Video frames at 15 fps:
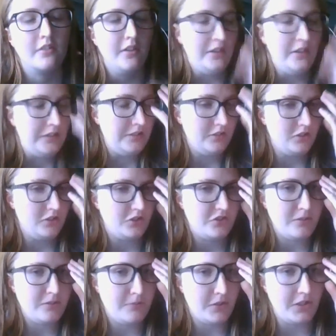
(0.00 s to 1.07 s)
and it just
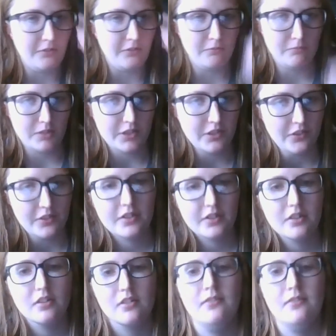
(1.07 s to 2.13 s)
seemed kind of weird
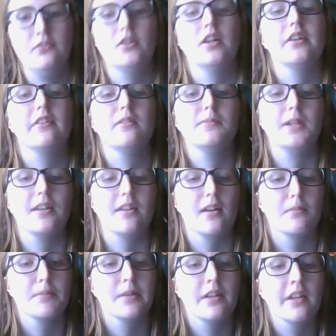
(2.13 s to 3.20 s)
for that to be
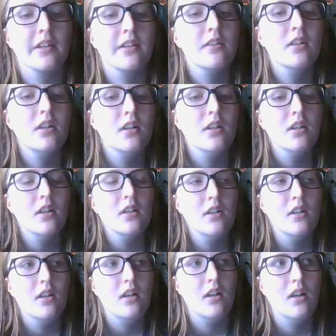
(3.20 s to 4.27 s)
happening.
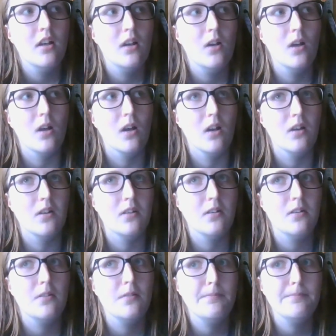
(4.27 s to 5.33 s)

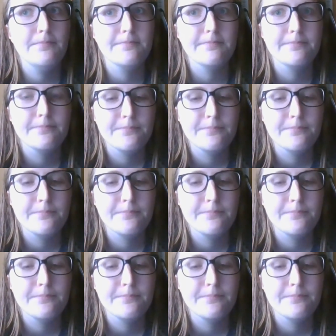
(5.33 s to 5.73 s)
Um,